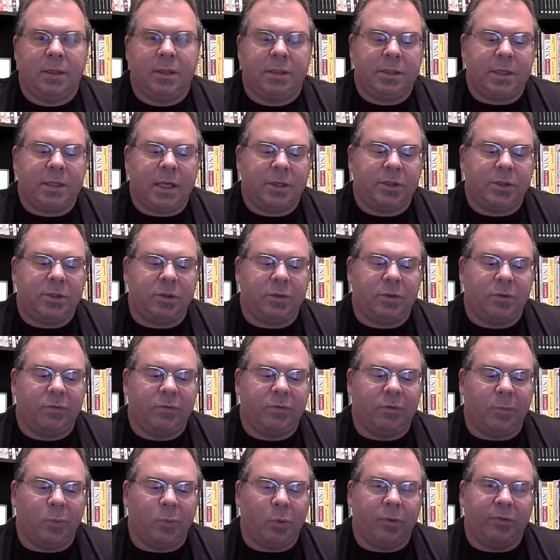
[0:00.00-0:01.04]
Stay tuned
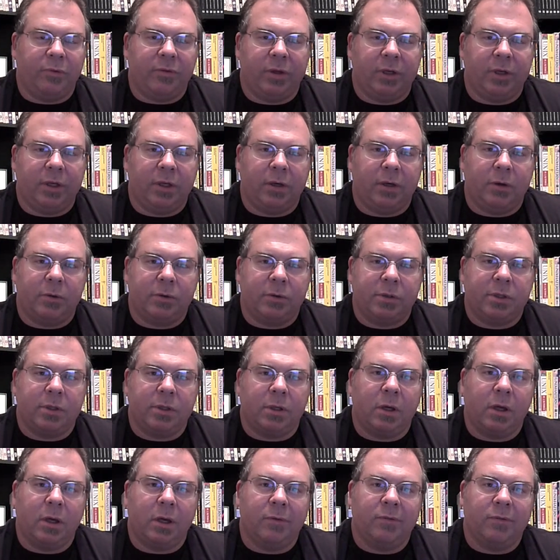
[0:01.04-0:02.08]
for more videos
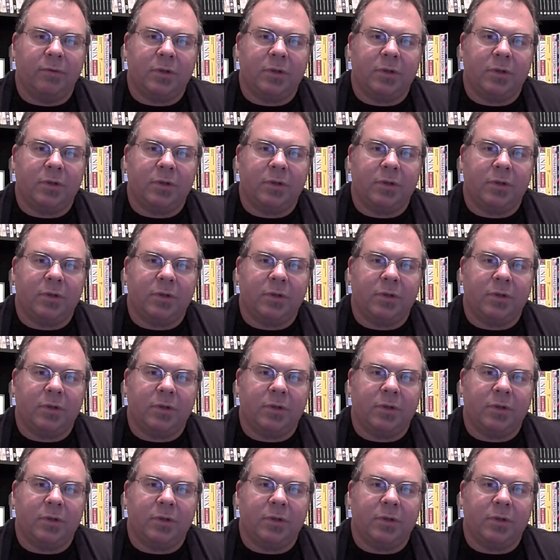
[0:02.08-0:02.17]
on